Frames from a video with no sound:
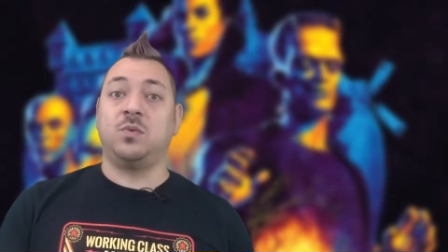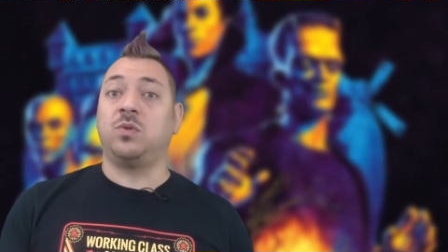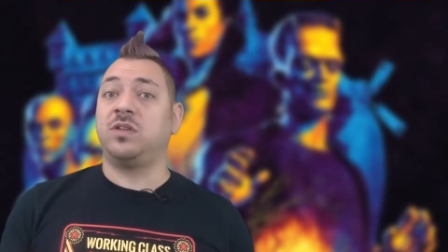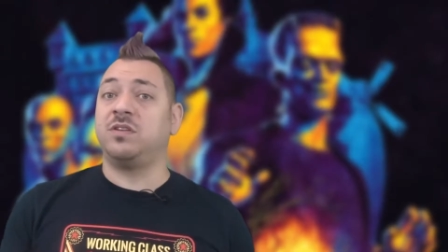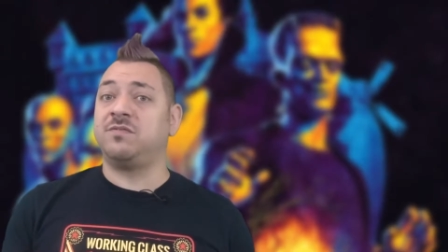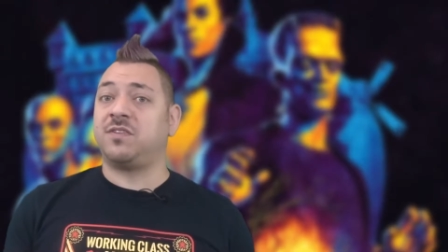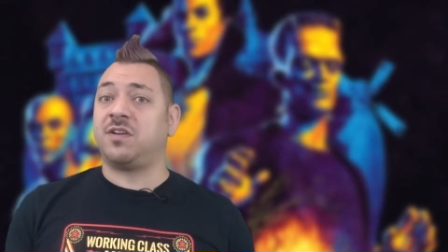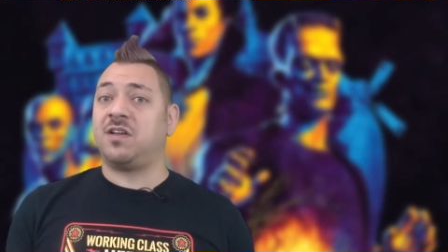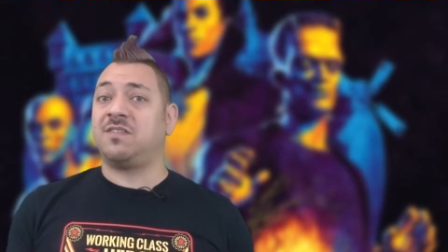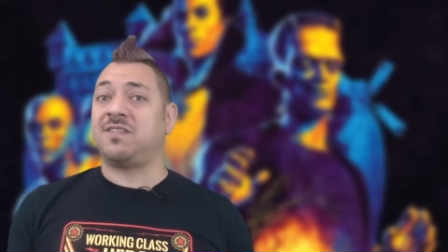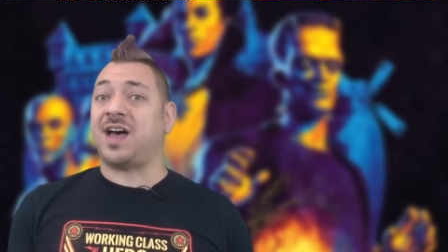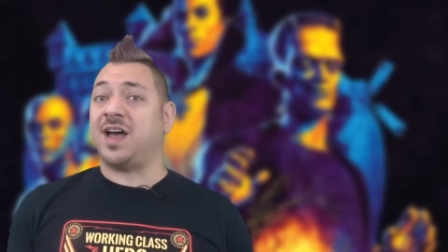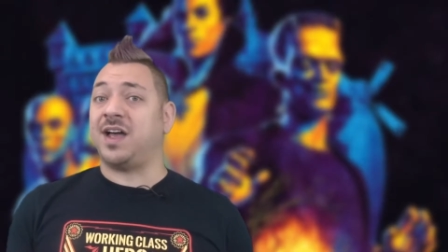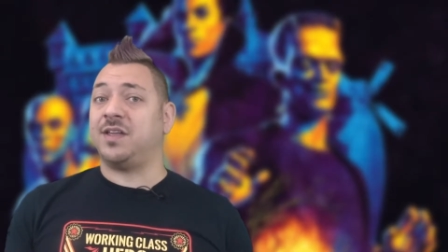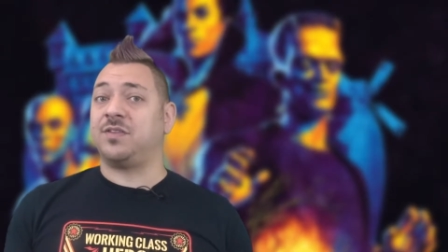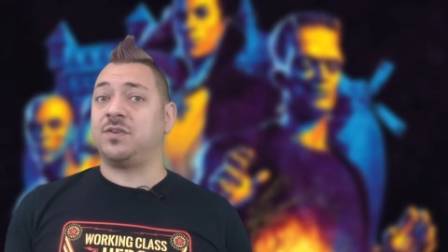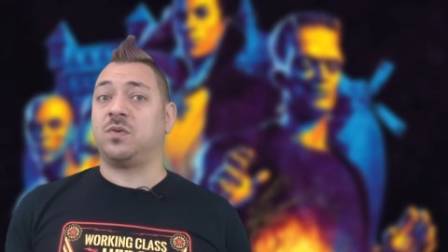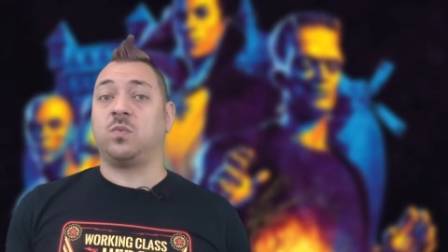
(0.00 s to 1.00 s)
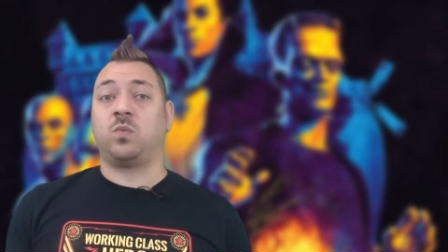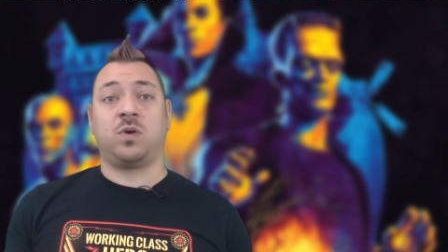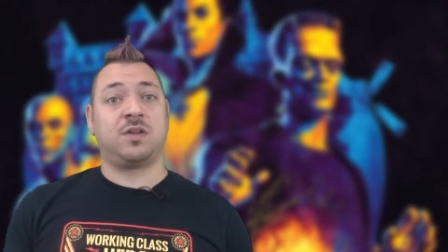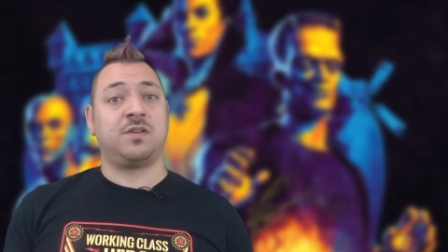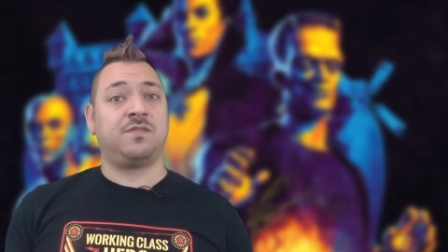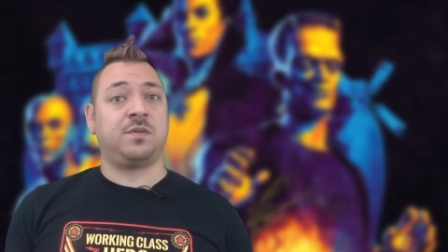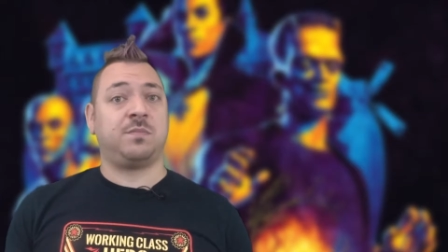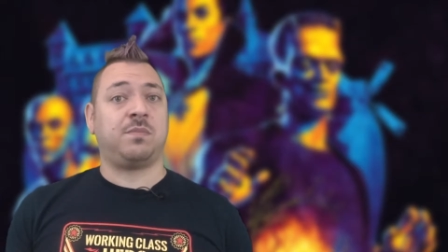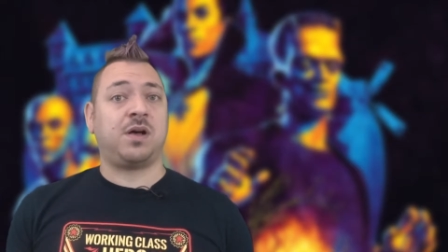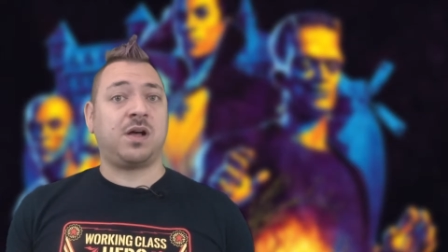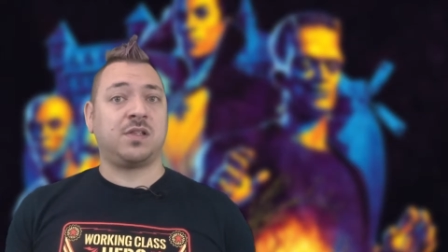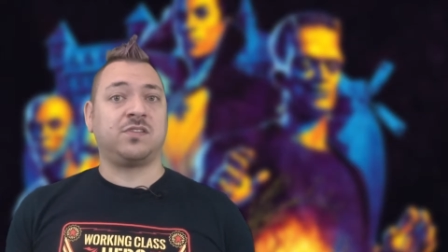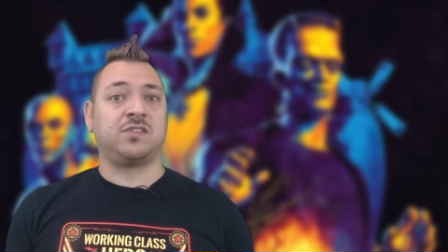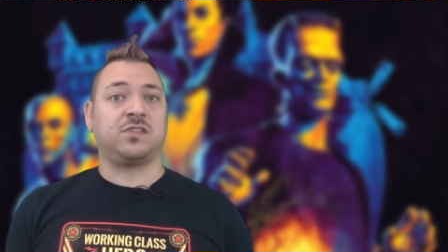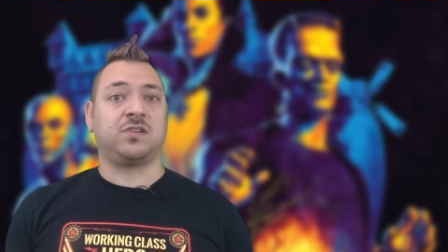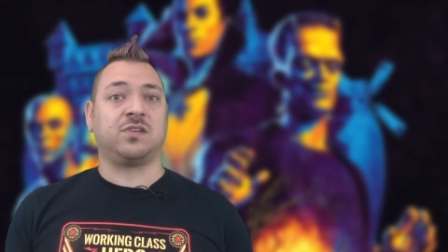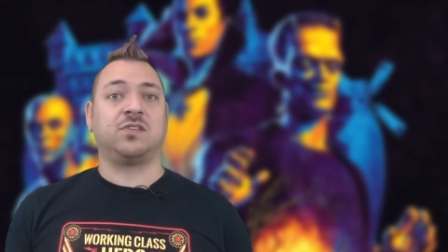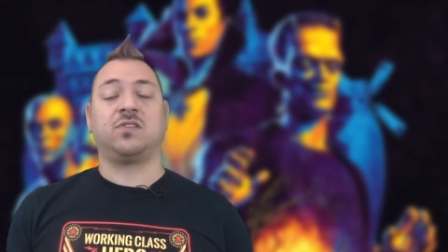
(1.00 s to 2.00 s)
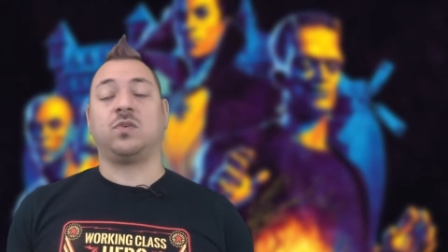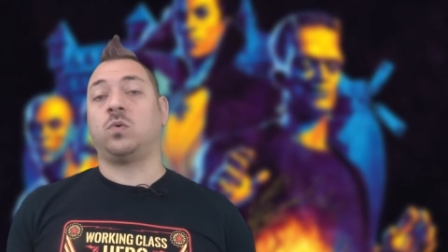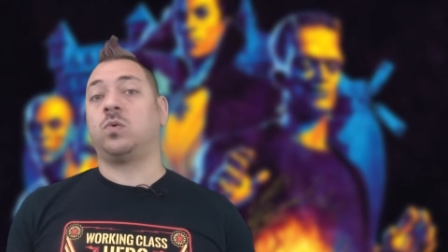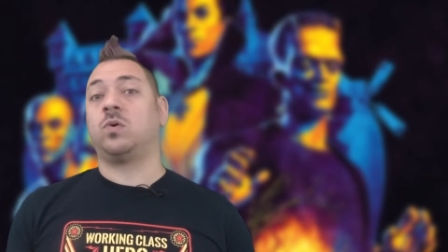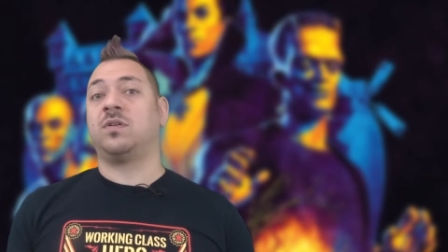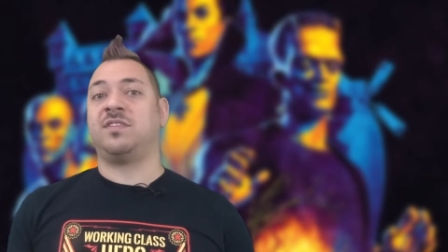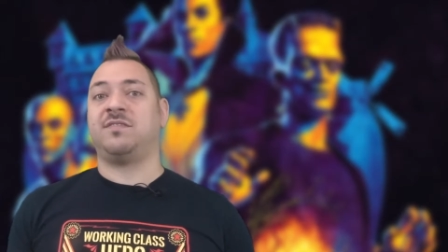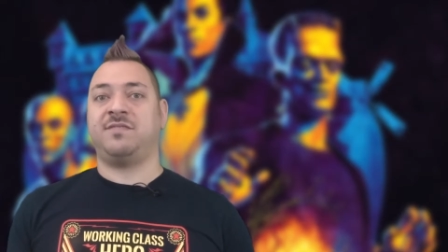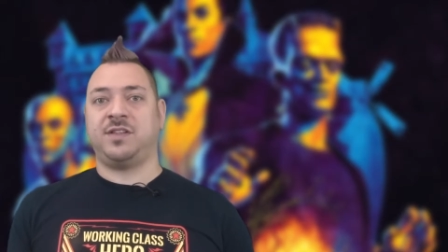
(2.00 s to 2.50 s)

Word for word: will involve either one of the monsters or the